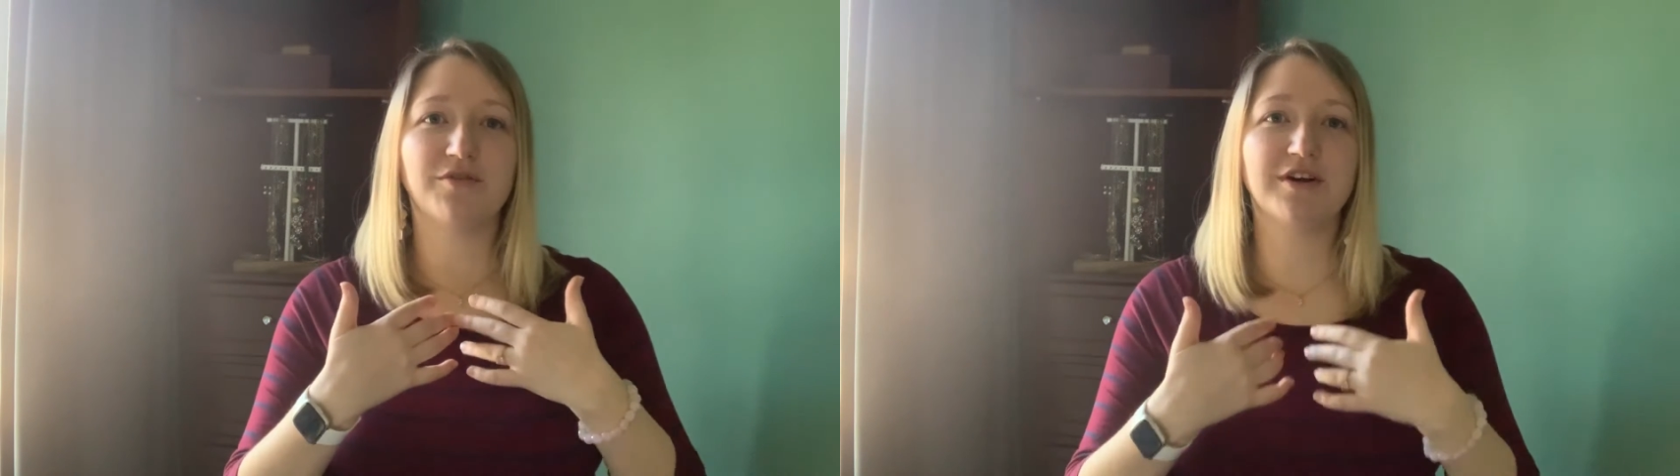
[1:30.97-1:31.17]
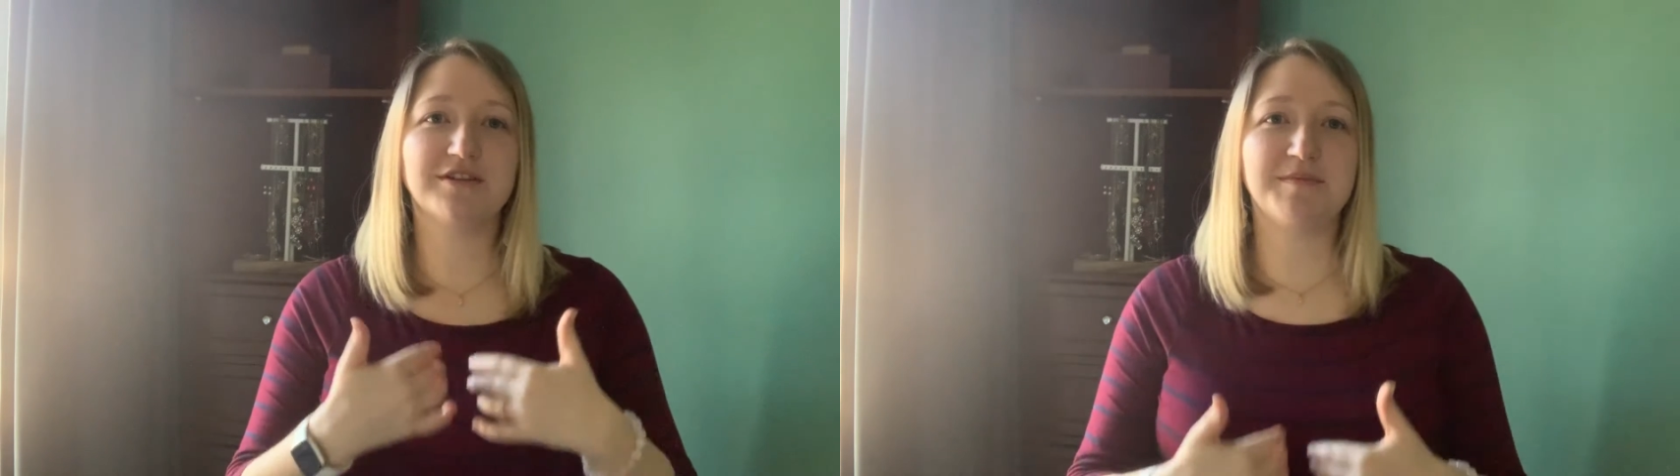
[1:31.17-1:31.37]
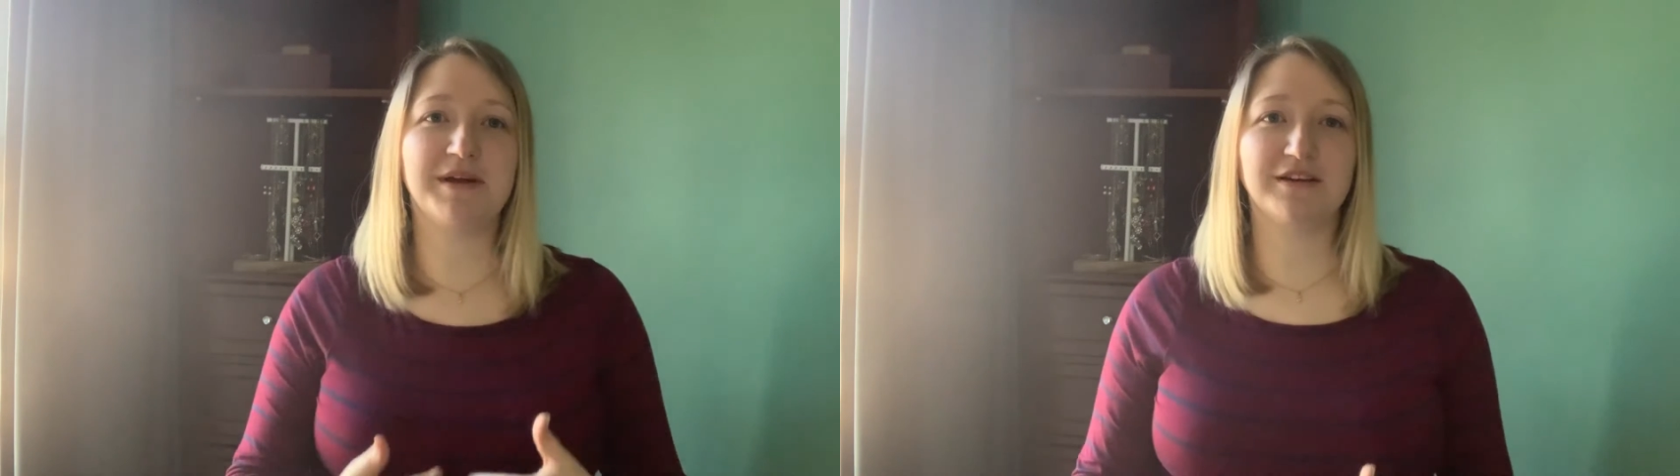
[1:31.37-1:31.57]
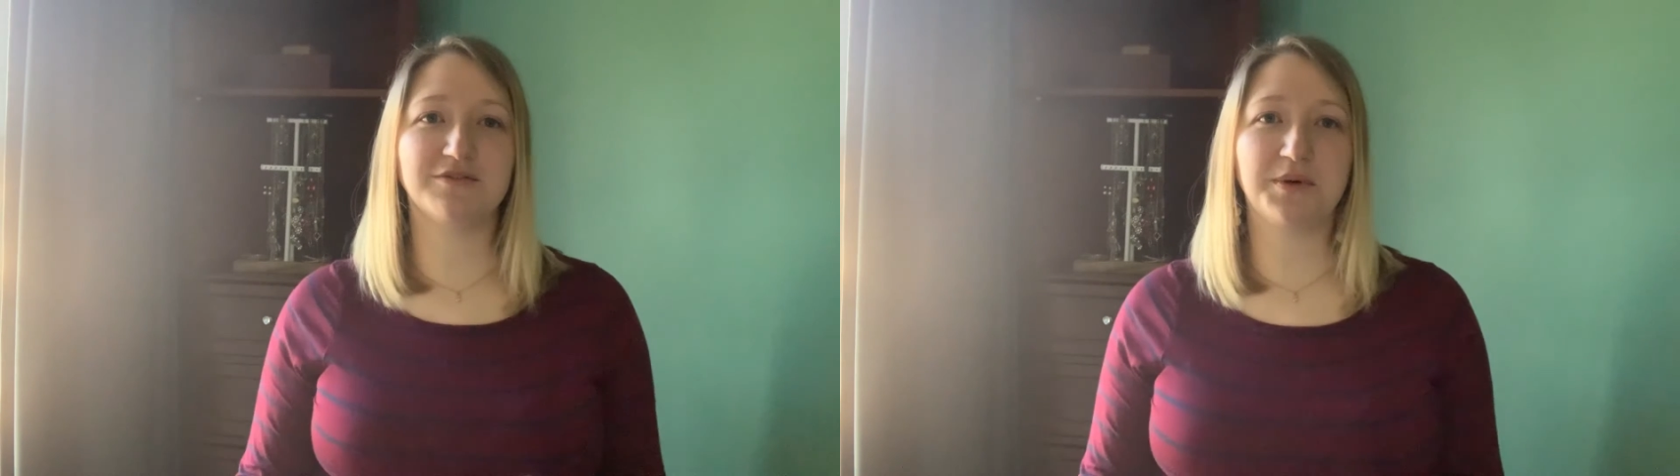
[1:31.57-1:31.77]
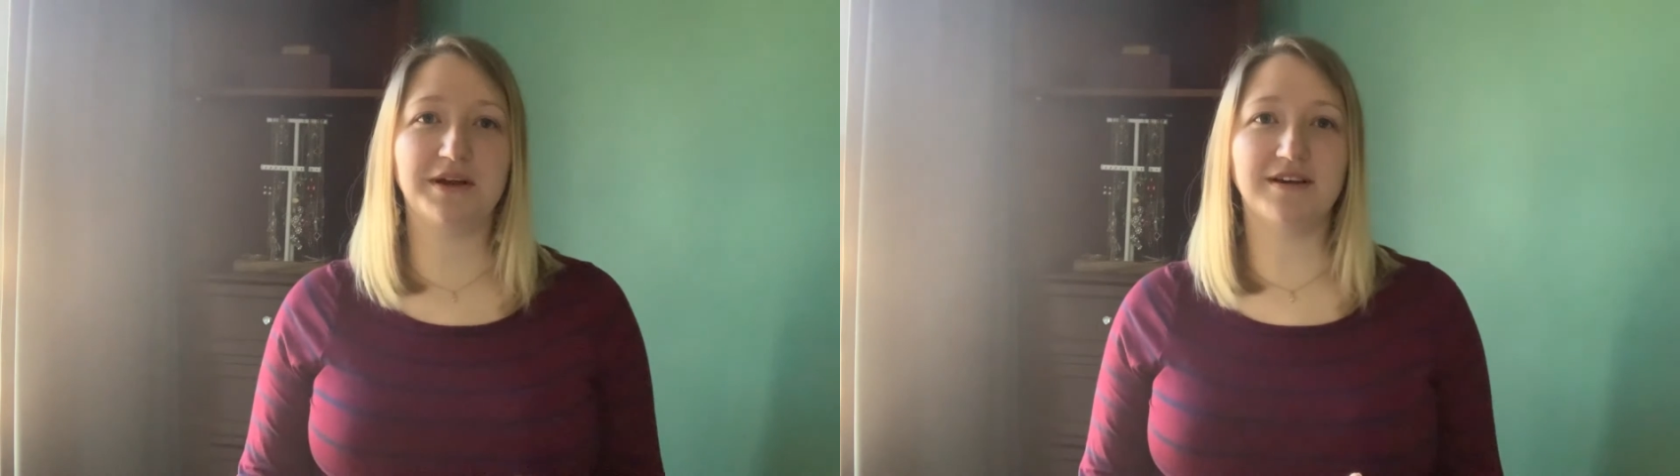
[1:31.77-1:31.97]
for it to make
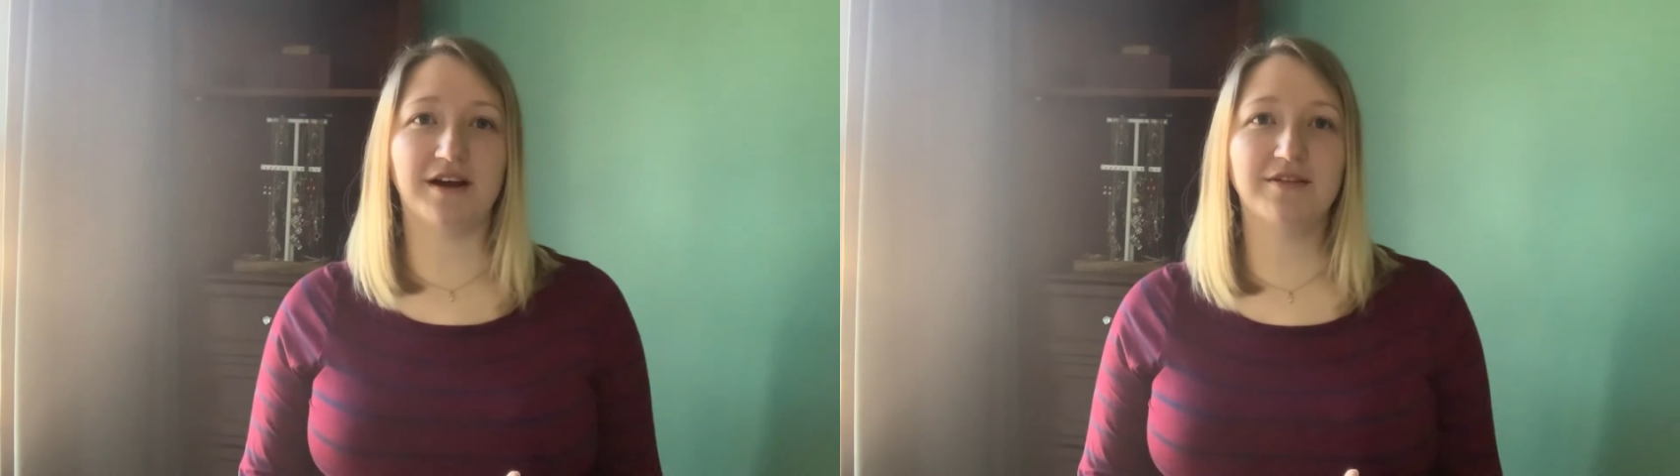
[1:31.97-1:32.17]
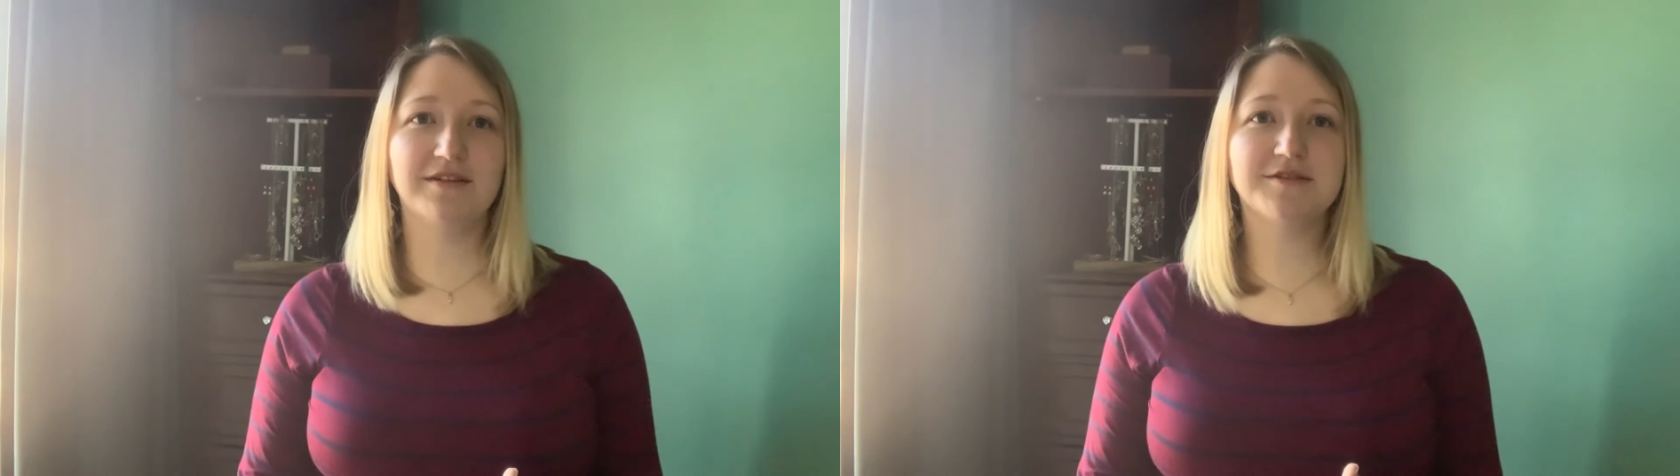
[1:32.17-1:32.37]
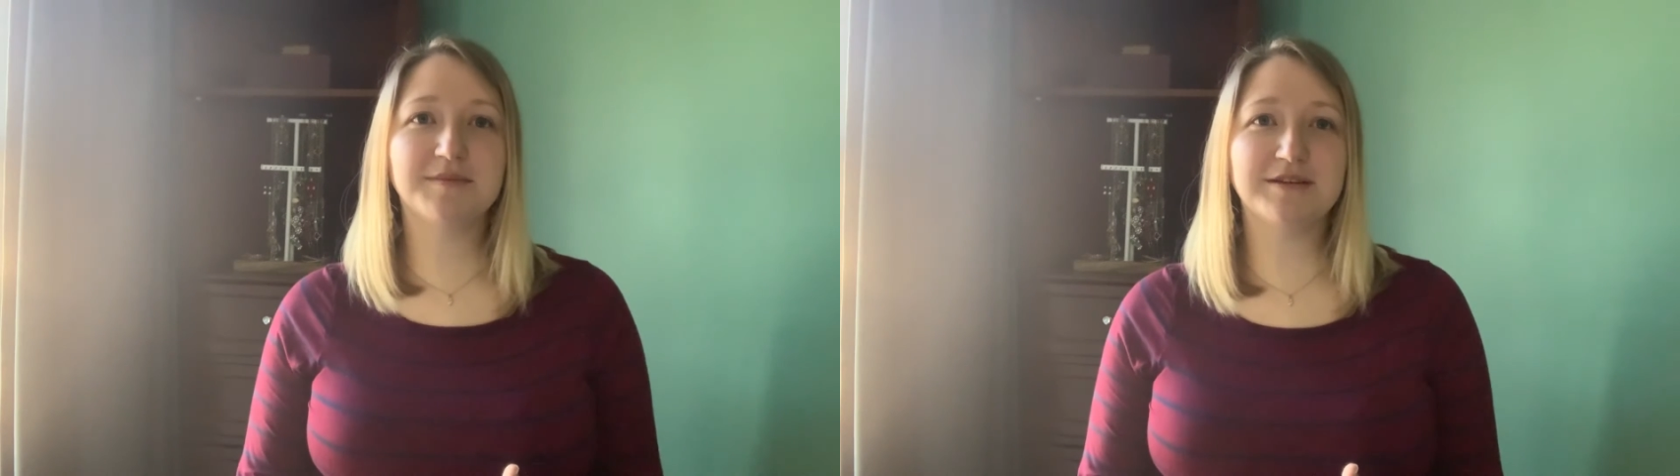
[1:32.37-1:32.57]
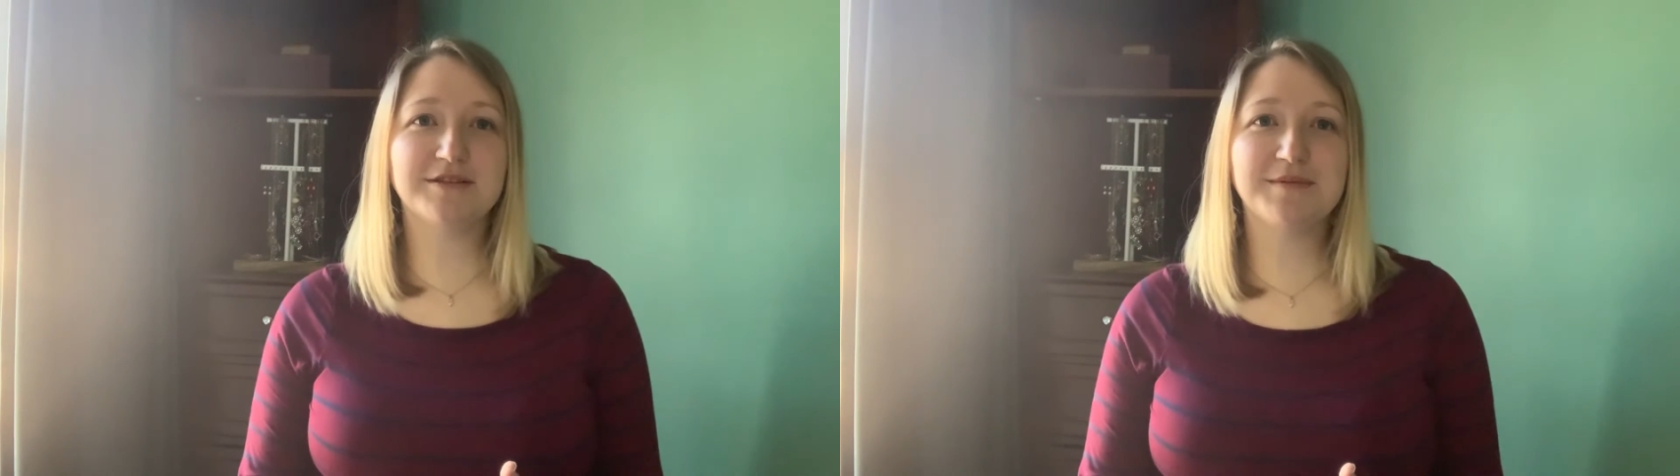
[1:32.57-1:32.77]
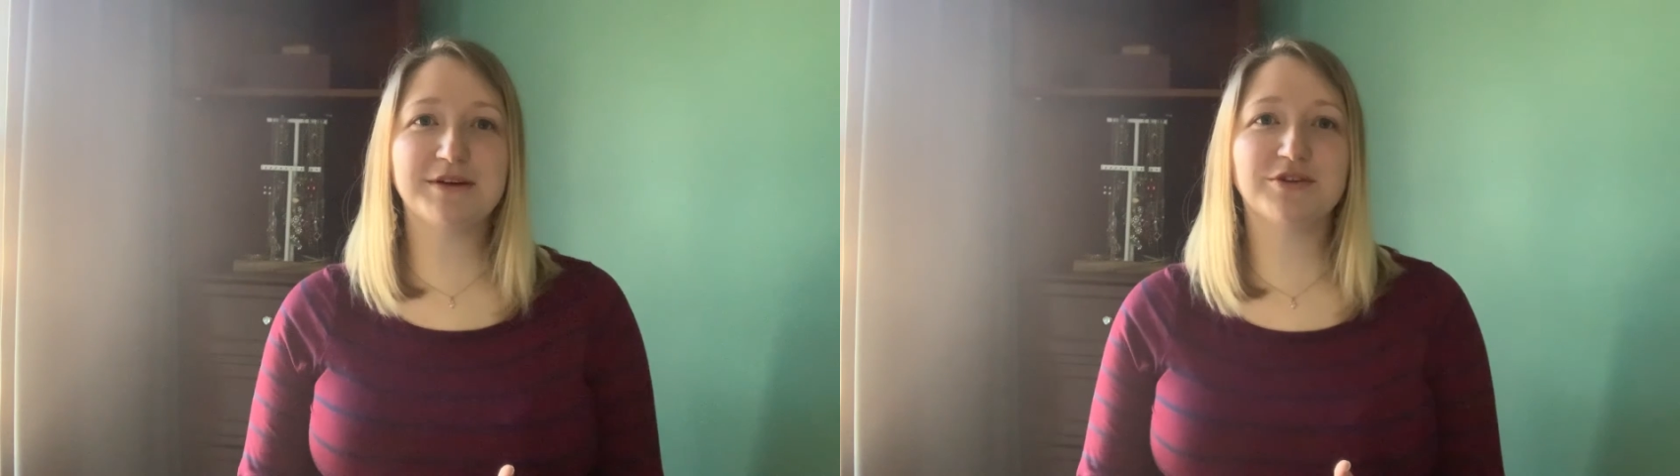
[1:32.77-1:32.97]
its way down into my
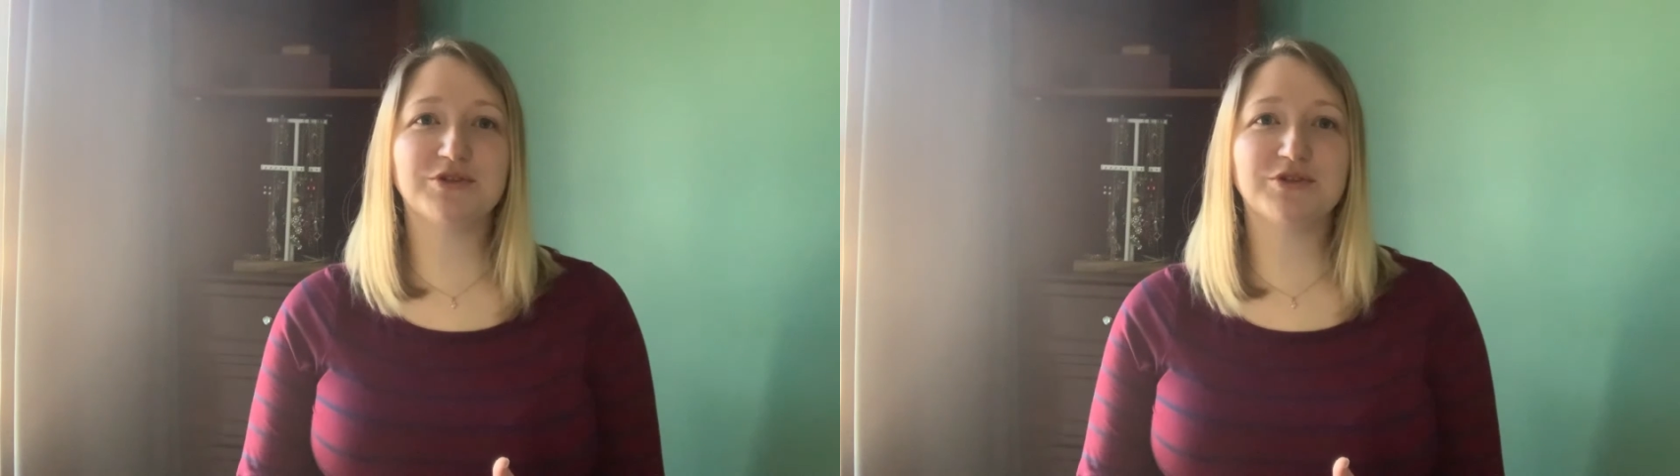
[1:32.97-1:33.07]
stomach.